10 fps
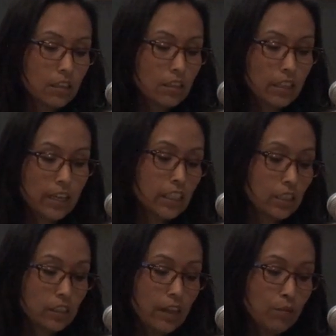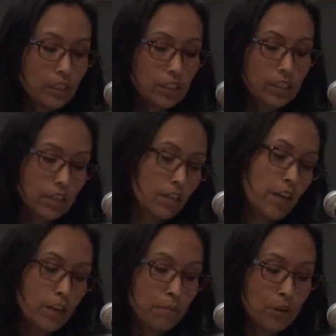they went to the Kenai
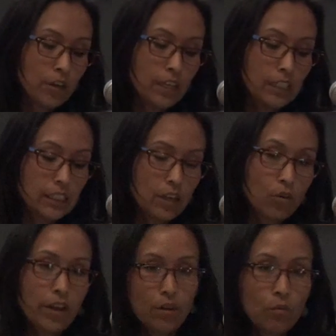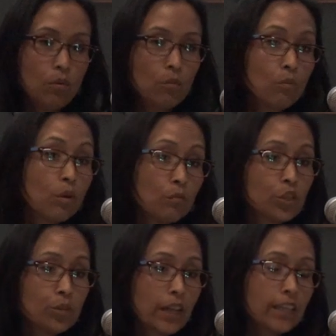community and said, okay, what would
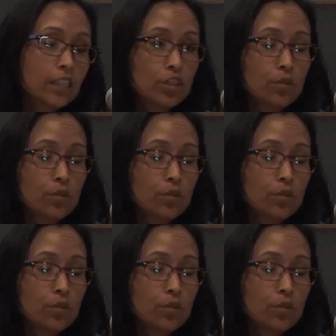you like to do?